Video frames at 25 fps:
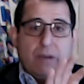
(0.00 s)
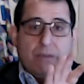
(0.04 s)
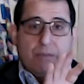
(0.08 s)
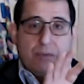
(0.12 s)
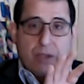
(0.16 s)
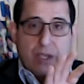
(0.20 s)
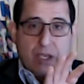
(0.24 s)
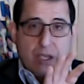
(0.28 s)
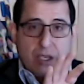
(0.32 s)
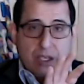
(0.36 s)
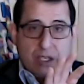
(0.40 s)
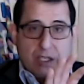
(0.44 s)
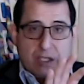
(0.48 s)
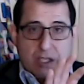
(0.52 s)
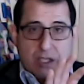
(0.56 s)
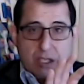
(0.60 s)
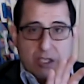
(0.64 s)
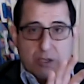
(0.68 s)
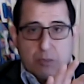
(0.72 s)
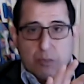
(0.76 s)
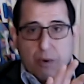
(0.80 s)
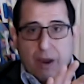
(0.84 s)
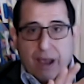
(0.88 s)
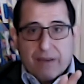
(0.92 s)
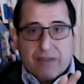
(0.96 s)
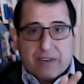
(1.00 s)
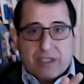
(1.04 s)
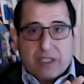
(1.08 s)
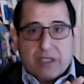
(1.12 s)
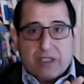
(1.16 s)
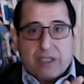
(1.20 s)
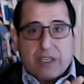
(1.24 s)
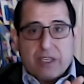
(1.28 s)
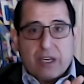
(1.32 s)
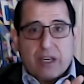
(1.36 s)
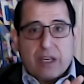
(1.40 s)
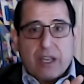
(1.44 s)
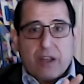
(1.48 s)
This privacy
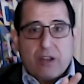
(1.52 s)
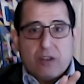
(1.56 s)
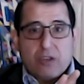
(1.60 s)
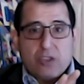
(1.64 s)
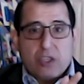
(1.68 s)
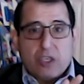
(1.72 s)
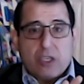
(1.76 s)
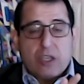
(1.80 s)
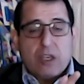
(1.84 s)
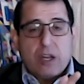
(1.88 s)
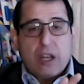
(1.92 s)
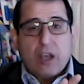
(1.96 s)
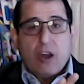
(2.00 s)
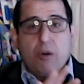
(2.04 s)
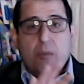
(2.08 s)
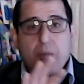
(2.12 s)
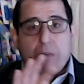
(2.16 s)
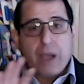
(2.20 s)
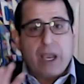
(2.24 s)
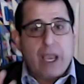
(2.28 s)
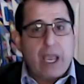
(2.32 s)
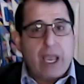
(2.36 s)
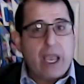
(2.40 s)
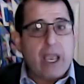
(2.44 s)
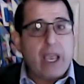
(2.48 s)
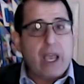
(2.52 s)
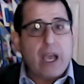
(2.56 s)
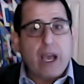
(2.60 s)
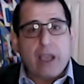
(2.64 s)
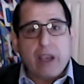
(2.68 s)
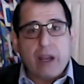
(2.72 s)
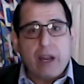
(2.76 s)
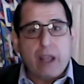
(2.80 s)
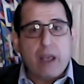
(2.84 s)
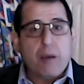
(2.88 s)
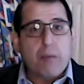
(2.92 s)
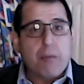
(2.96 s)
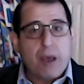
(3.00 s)
technology can help my AI
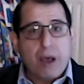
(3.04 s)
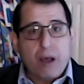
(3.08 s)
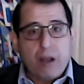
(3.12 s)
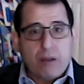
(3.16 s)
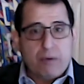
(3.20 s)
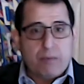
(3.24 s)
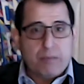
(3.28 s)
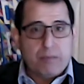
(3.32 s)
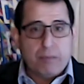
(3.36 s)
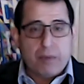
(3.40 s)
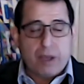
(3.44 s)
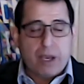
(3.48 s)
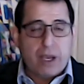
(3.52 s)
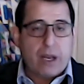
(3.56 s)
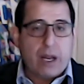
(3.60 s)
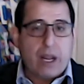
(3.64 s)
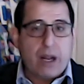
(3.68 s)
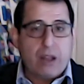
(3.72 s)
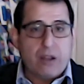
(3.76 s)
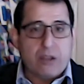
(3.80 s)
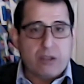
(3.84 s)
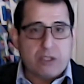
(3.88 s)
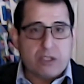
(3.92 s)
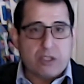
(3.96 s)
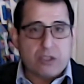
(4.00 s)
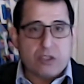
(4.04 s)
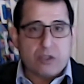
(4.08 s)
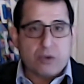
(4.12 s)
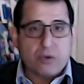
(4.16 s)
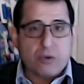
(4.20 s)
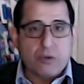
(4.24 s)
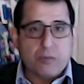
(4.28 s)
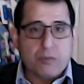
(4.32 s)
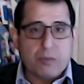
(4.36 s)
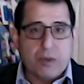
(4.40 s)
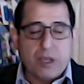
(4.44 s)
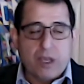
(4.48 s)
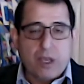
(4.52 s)
and ML, my analysis
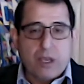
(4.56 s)
group.